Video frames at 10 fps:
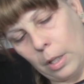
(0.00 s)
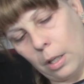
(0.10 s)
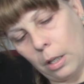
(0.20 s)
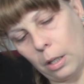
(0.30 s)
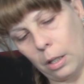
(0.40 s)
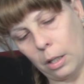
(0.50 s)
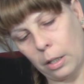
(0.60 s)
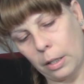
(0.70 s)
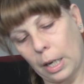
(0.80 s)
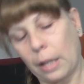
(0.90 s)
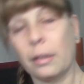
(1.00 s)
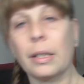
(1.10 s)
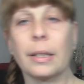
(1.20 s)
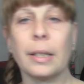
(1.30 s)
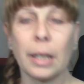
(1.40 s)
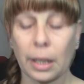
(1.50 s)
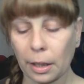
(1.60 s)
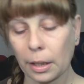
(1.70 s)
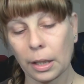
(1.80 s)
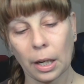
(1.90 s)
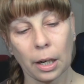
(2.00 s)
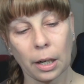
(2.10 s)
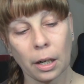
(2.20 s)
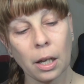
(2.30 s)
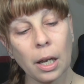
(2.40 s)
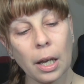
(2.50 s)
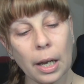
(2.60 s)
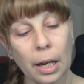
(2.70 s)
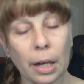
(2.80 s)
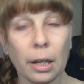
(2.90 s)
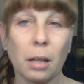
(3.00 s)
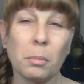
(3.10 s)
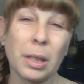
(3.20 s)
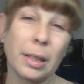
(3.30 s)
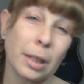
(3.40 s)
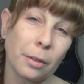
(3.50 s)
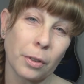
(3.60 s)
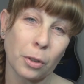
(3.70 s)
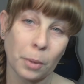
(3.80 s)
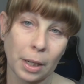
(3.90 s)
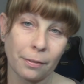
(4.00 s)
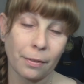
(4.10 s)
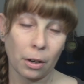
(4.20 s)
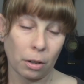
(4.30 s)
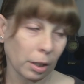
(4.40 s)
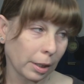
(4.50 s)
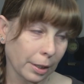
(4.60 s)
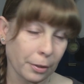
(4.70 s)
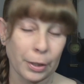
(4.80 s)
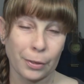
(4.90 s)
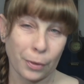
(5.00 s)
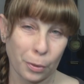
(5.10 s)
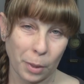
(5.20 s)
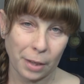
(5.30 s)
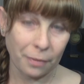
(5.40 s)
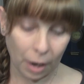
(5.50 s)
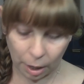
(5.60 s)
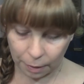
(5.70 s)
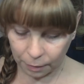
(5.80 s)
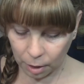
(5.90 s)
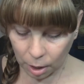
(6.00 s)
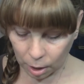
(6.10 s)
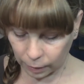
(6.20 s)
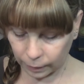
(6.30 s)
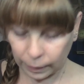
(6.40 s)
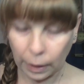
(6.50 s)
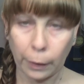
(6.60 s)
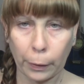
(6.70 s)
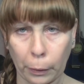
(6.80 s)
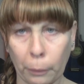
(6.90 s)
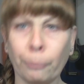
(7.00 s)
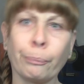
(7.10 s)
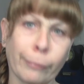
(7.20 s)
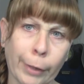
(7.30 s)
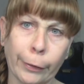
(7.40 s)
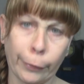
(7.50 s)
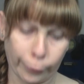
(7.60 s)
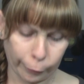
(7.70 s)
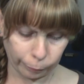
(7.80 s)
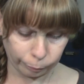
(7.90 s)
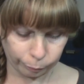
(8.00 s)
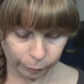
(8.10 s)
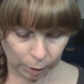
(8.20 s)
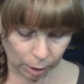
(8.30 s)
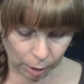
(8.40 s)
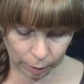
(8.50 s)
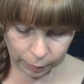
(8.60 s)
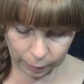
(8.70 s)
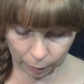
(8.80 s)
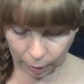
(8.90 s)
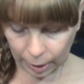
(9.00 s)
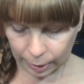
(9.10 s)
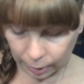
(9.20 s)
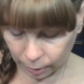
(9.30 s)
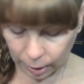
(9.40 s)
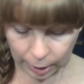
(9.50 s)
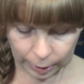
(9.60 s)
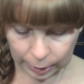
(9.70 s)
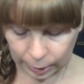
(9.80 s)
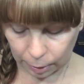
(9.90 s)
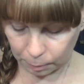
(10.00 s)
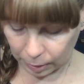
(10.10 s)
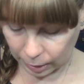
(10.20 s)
Yeah, $69.99, and I got them on sale for $25, or on clearance for $25. So, yeah. So I had to get them